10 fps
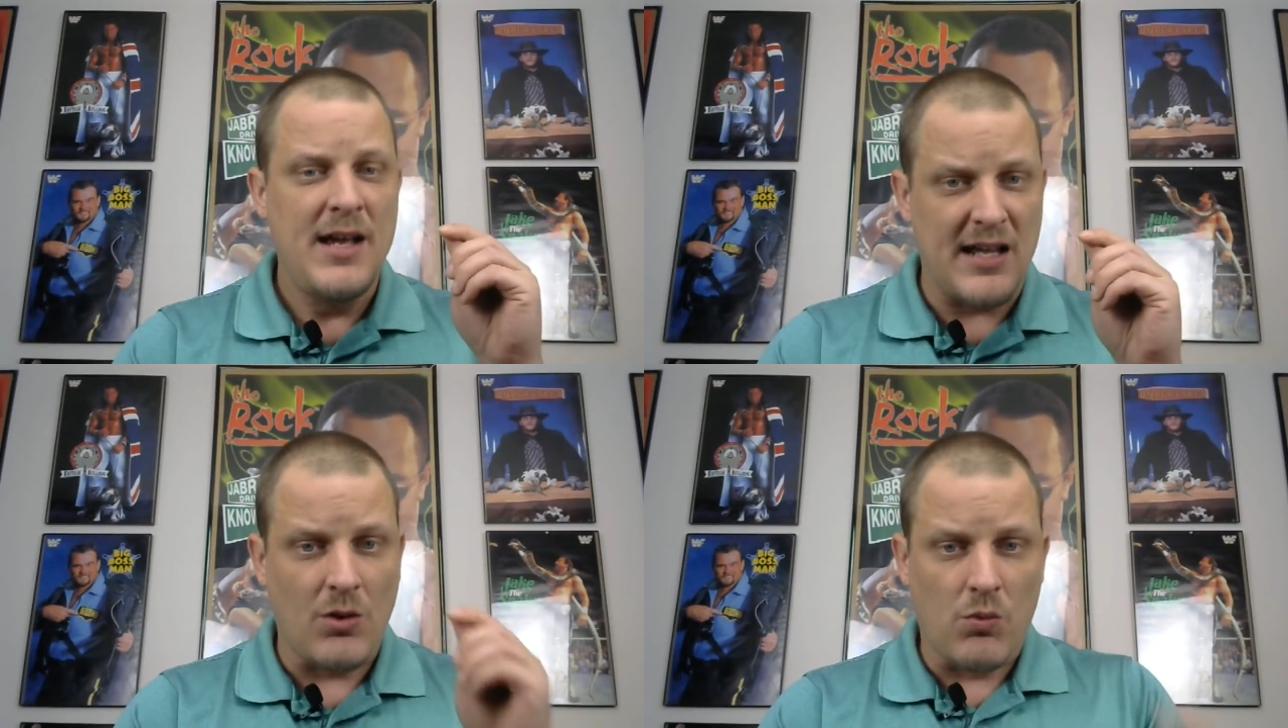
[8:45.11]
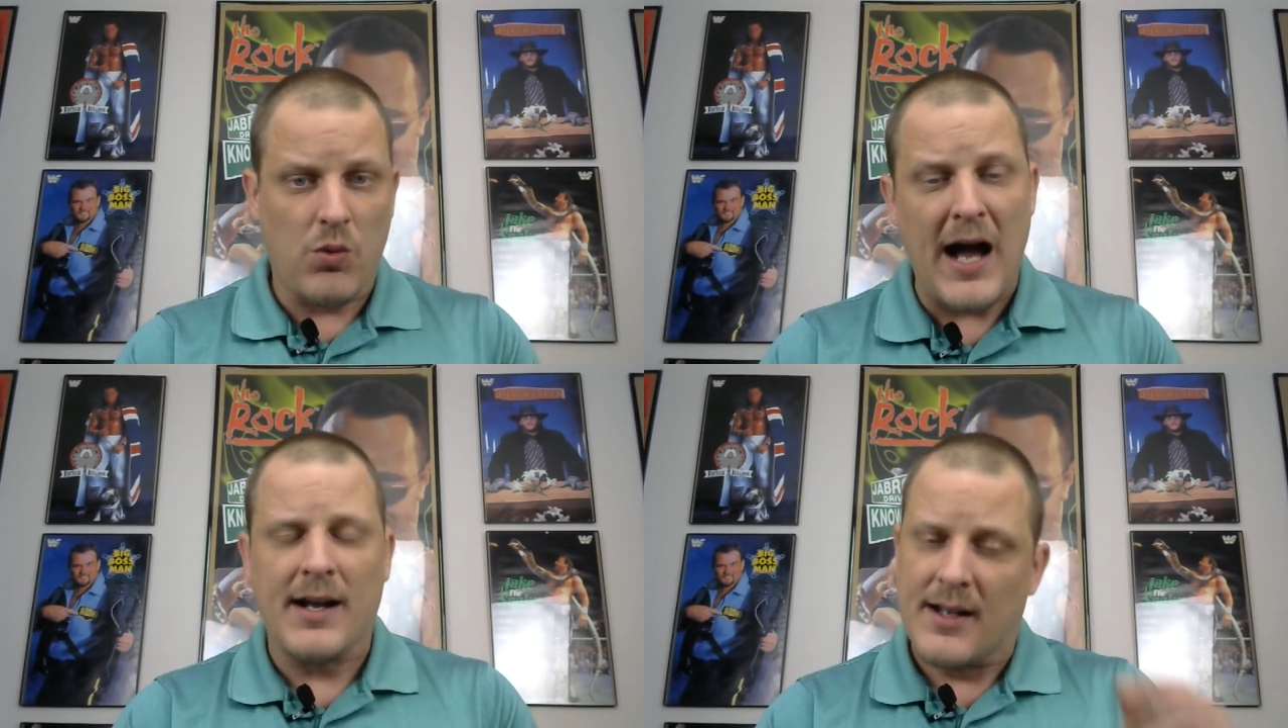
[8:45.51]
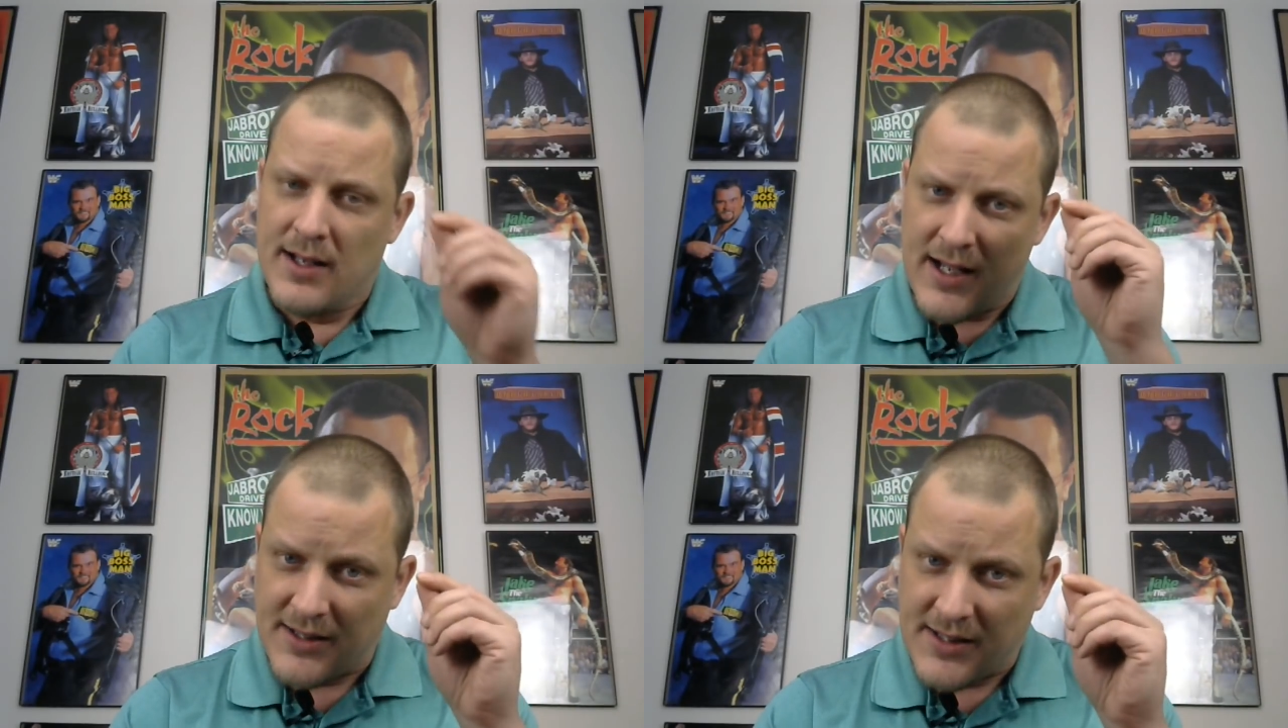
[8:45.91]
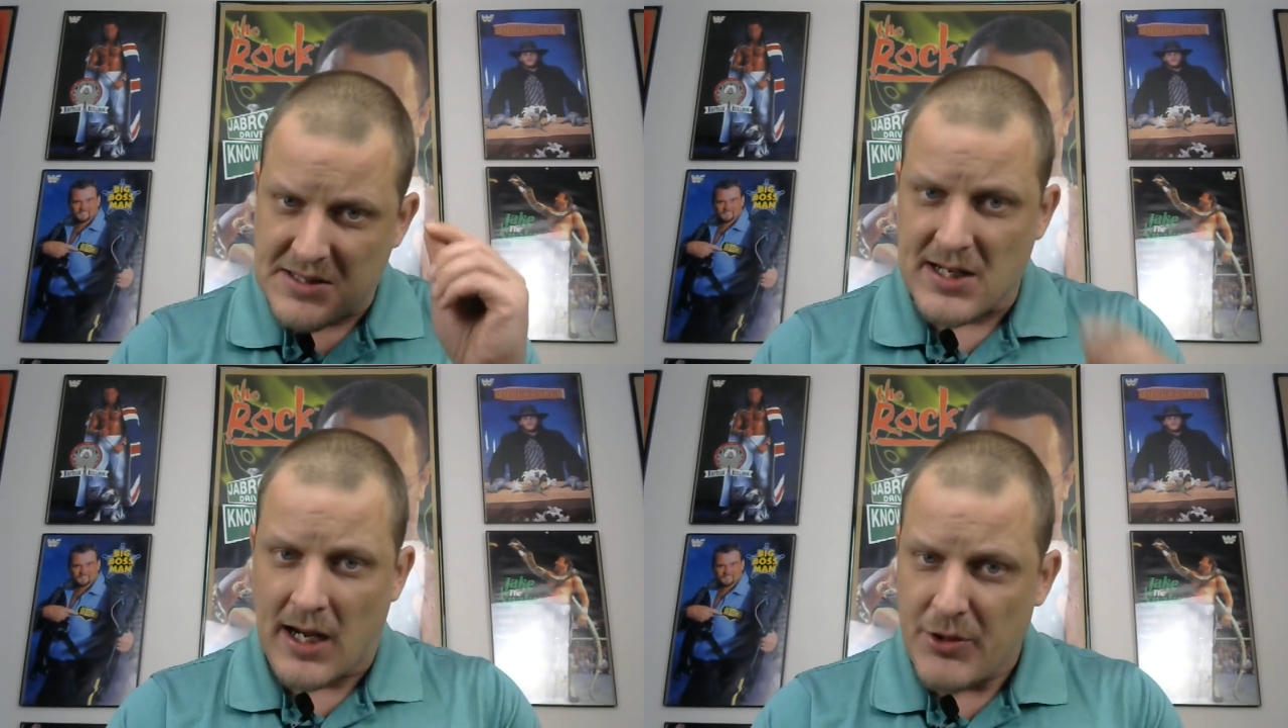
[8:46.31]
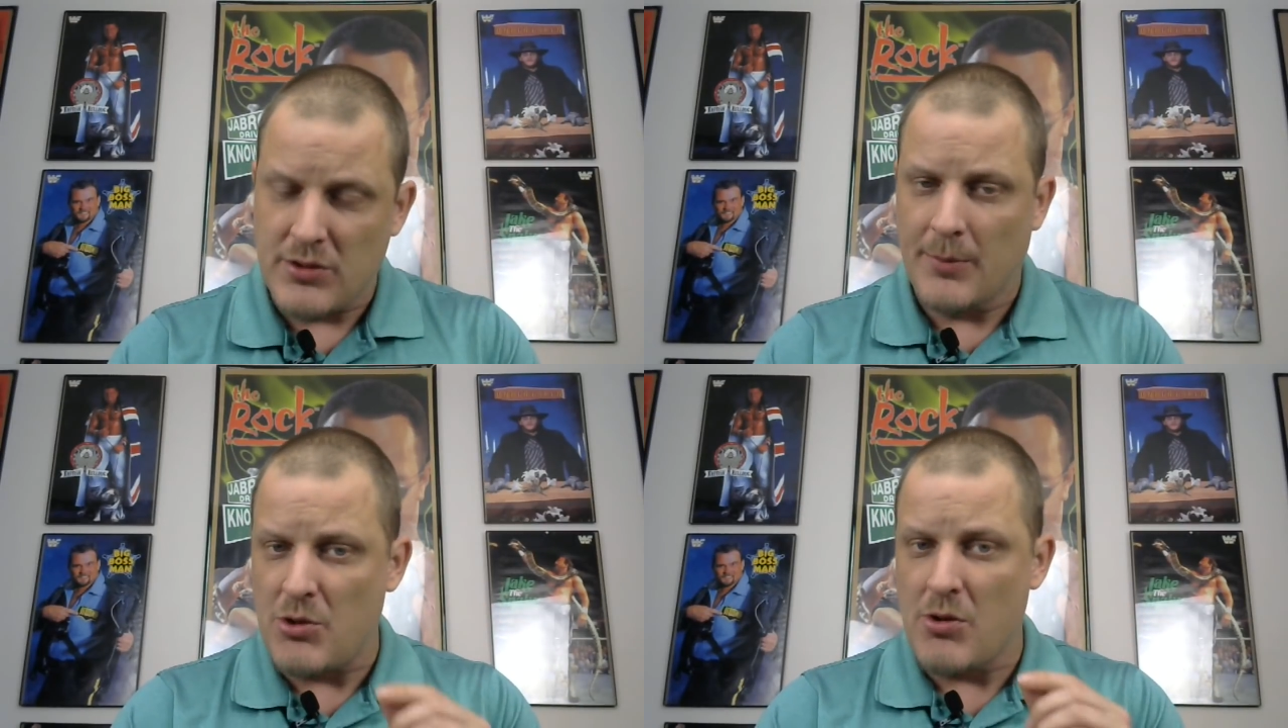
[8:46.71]
at The Rock and the
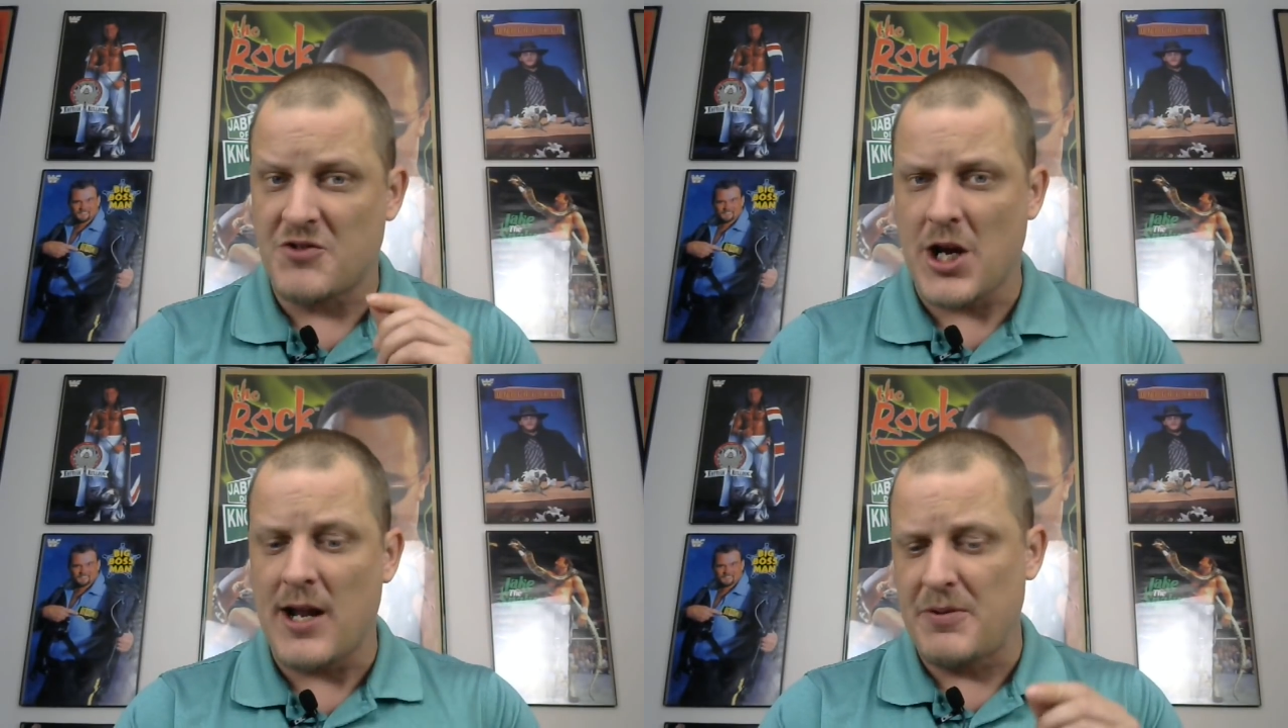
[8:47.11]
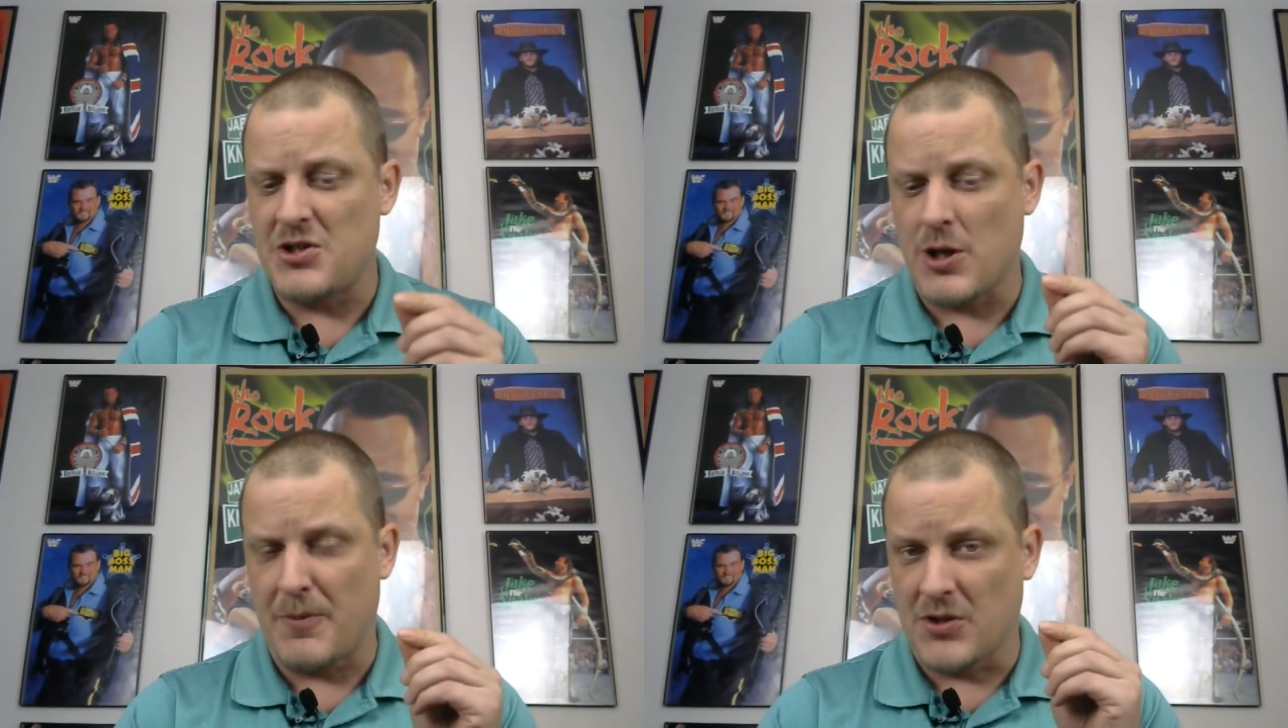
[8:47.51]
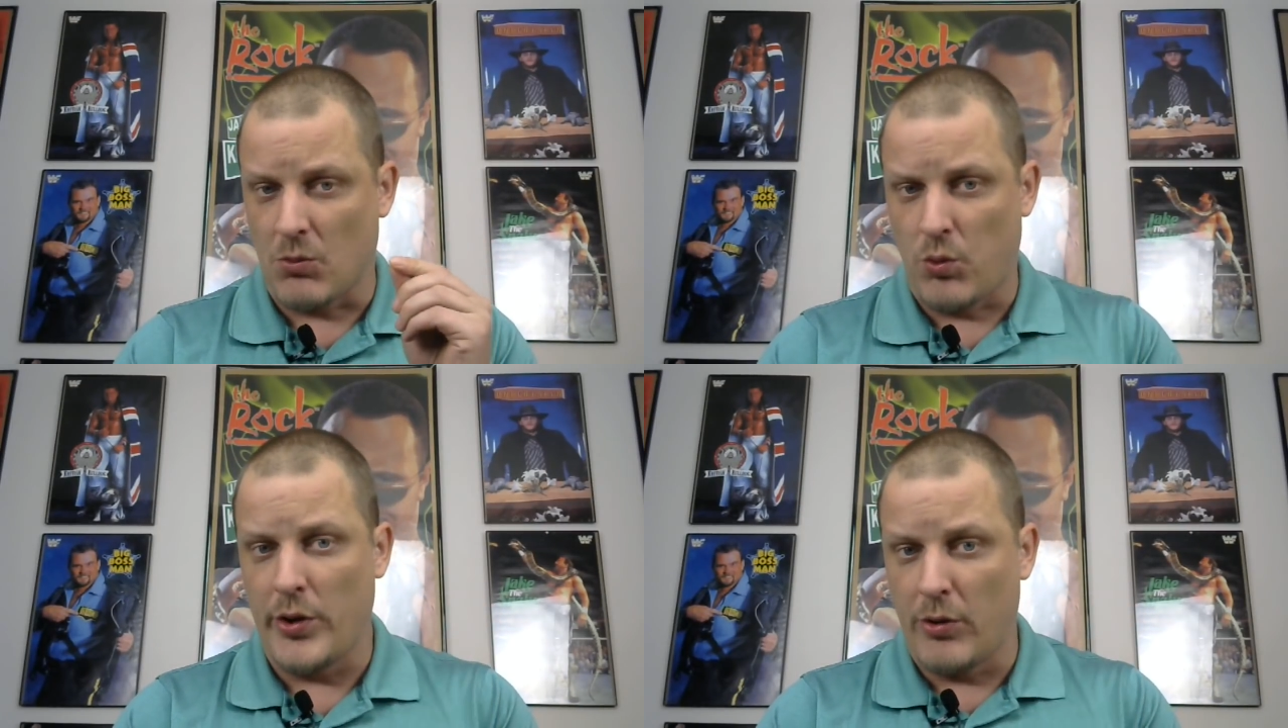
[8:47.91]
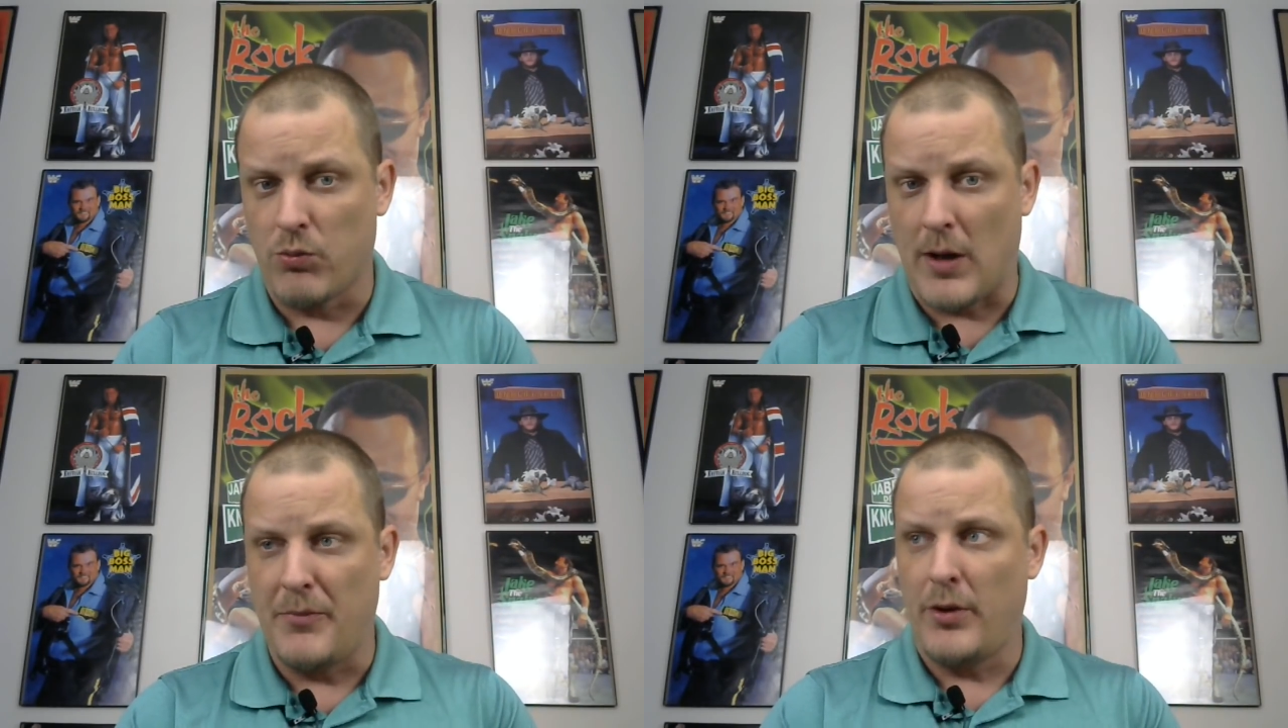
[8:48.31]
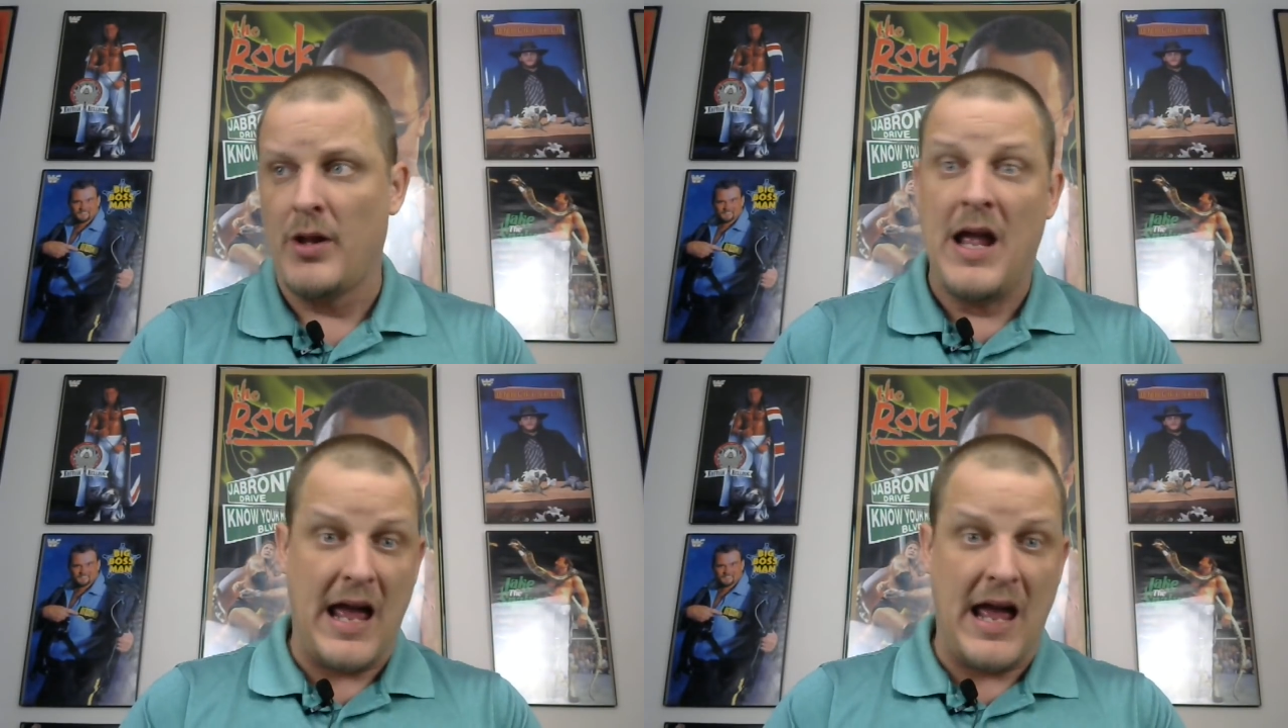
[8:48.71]
WWF Championship at the Royal Rumble.